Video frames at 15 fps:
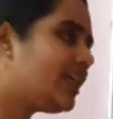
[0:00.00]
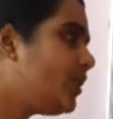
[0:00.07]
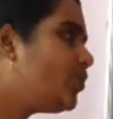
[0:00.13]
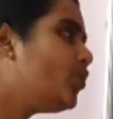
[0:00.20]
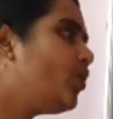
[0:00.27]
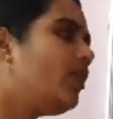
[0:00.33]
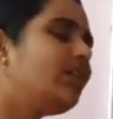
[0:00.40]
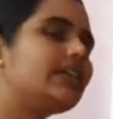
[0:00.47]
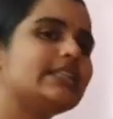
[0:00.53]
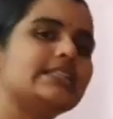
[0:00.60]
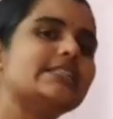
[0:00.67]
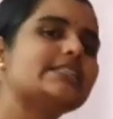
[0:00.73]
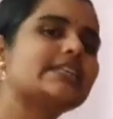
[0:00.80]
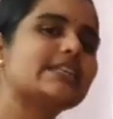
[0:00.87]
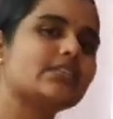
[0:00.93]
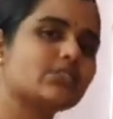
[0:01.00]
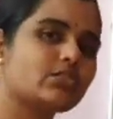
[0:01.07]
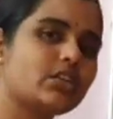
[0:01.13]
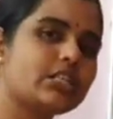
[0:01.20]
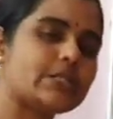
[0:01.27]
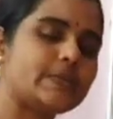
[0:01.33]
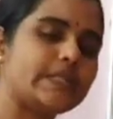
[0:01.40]
involved in this
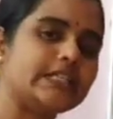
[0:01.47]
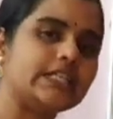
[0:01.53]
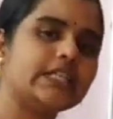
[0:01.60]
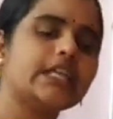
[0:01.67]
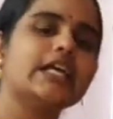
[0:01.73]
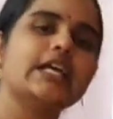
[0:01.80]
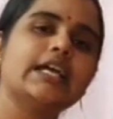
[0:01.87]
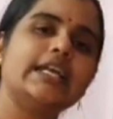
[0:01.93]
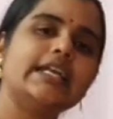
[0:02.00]
criss-cross method.